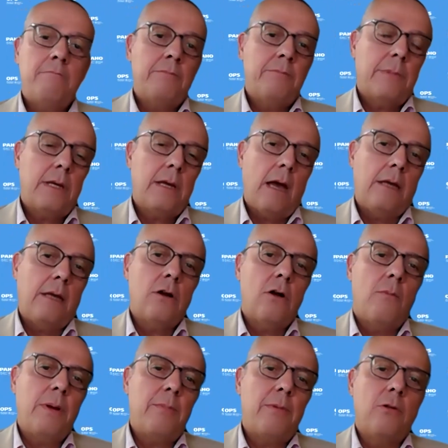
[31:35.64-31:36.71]
You know,
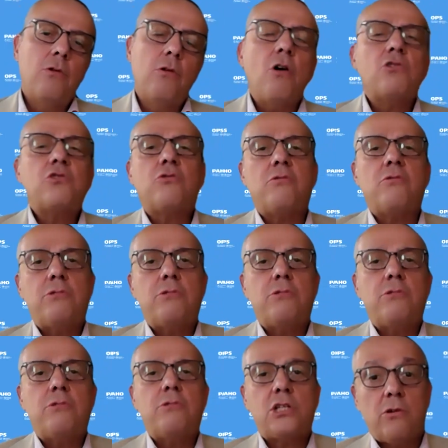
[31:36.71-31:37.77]
people who go to the
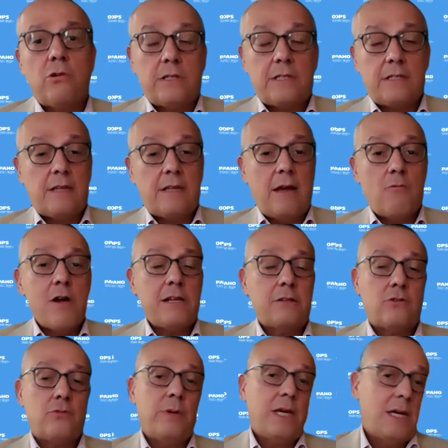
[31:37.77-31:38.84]
resorts, they wanted
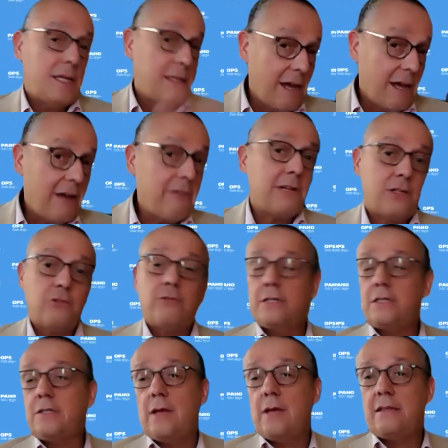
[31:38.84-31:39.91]
to be in their
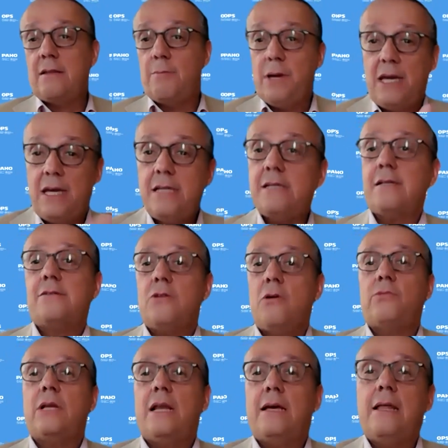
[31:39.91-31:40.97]
resorts and the beach and
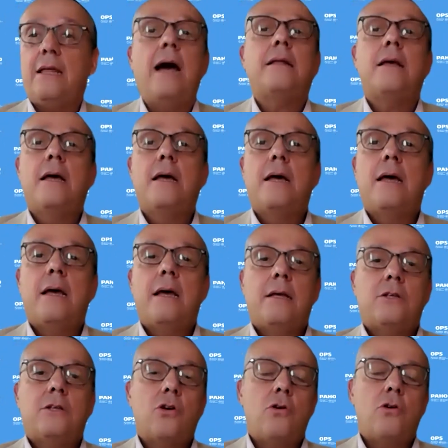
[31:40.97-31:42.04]
something like that.
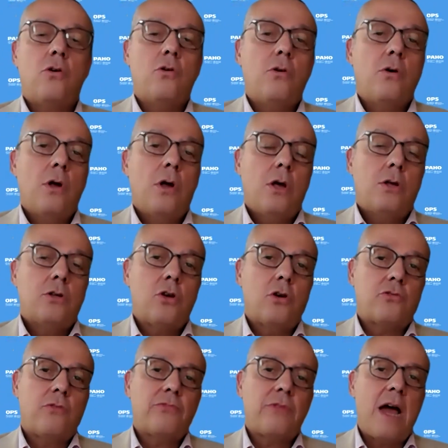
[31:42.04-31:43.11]
So
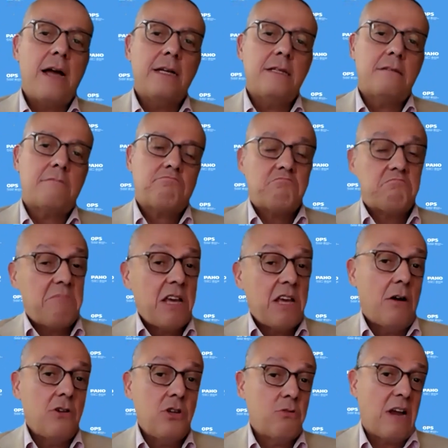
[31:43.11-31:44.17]
sometimes, you
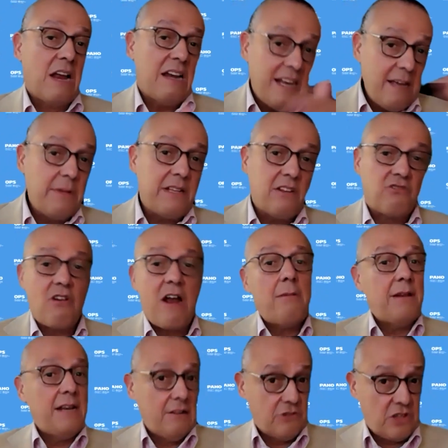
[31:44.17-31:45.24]
know, you can limit the
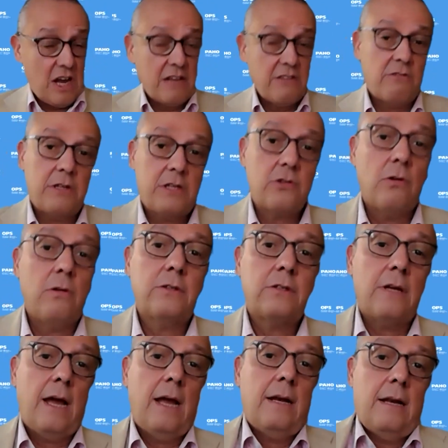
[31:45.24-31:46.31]
travel outside the resorts
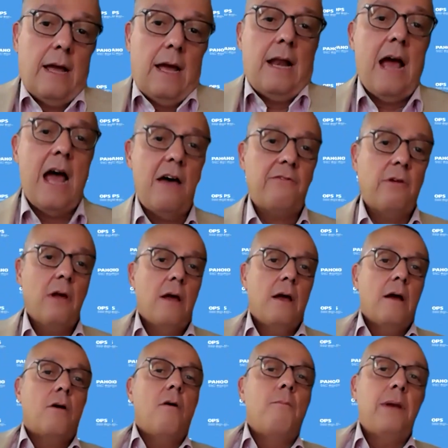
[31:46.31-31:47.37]
and have
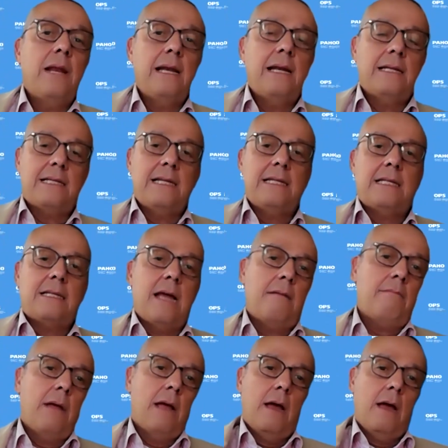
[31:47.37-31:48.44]
completely system
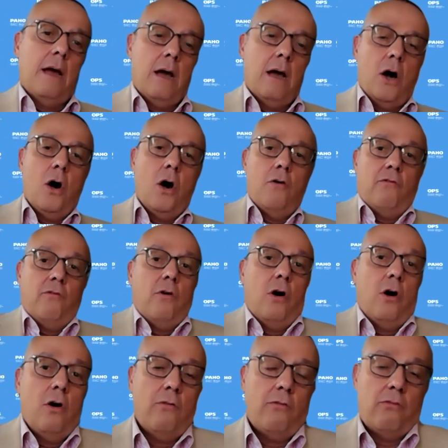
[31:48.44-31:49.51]

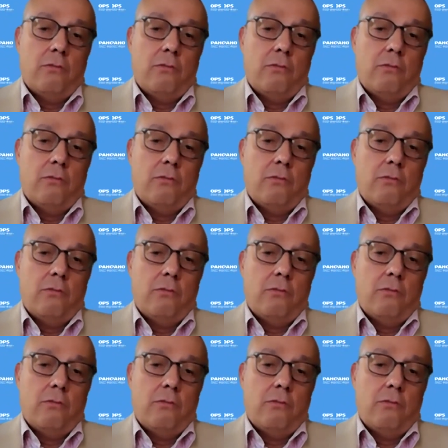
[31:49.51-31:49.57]
of